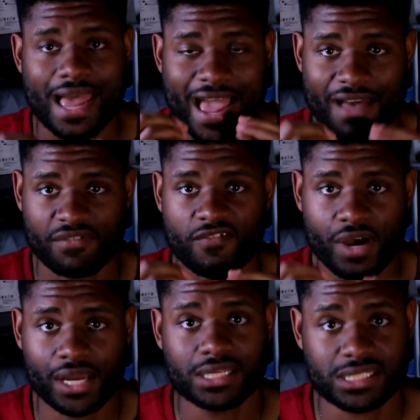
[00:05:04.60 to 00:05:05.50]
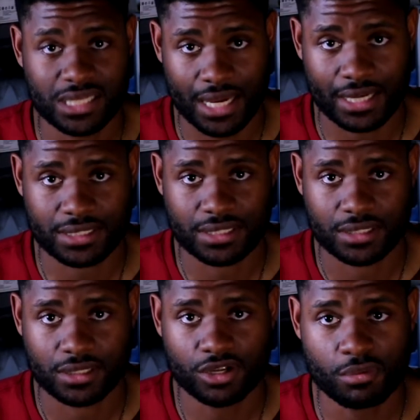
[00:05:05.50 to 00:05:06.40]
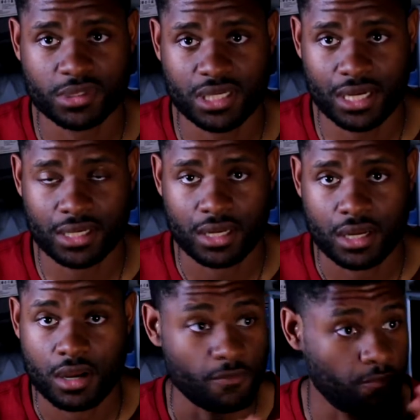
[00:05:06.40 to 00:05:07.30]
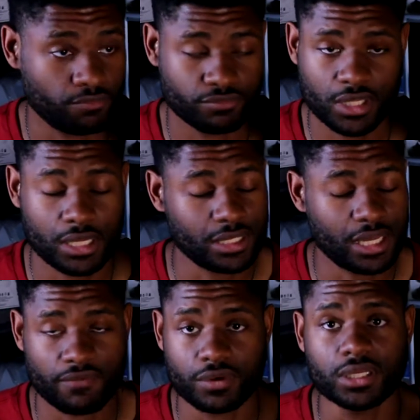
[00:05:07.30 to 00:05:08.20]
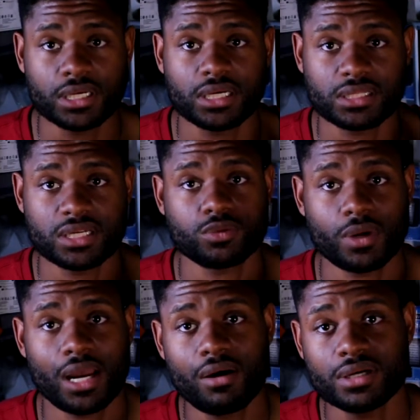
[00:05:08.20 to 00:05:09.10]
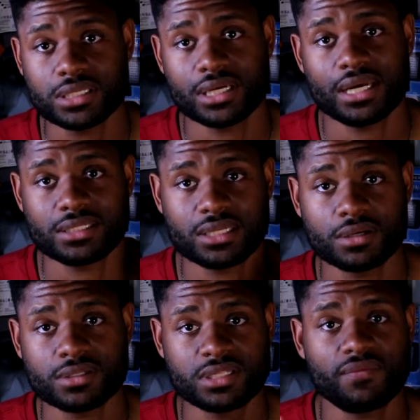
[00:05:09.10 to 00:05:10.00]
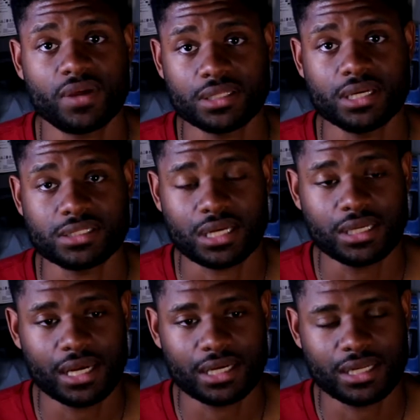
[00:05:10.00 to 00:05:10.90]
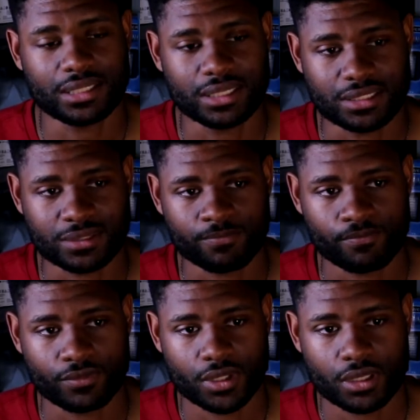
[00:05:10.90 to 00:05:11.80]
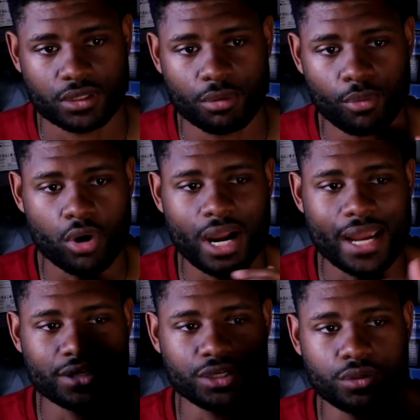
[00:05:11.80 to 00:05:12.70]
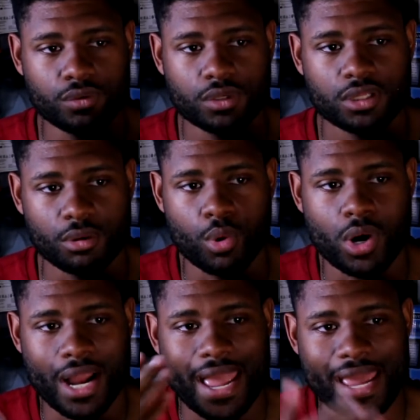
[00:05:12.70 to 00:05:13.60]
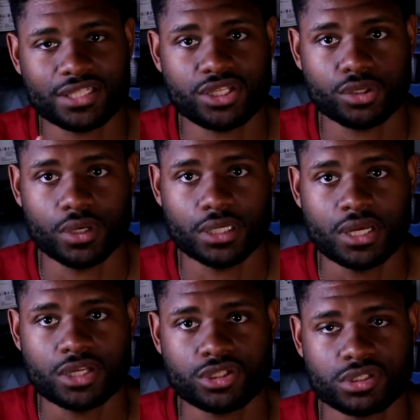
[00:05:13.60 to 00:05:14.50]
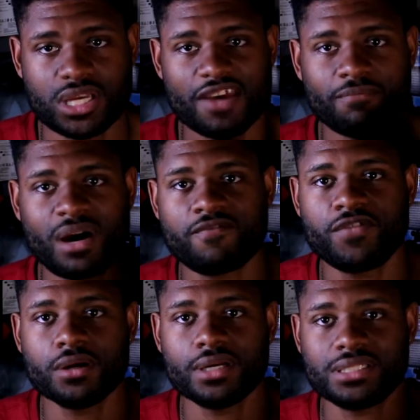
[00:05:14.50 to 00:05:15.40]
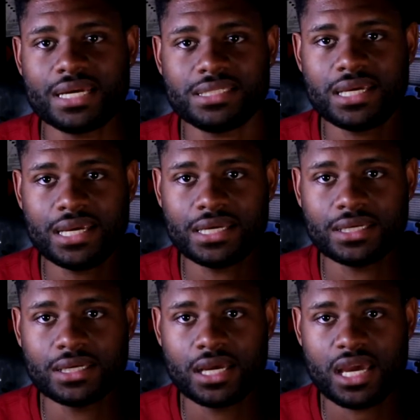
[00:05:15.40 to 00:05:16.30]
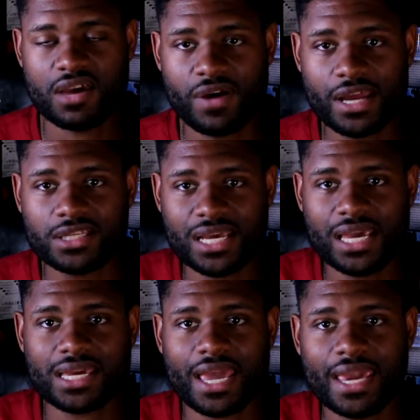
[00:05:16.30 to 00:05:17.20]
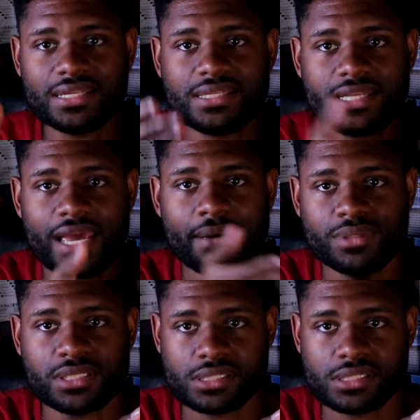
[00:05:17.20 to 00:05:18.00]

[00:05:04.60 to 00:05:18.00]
have a fighting chance. You know what I'm saying? If we look at it this way, I always look at certain stuff like this. I look at it like this. the more I do, the more I add to it. So say if my fear is at 10, if I take 8 steps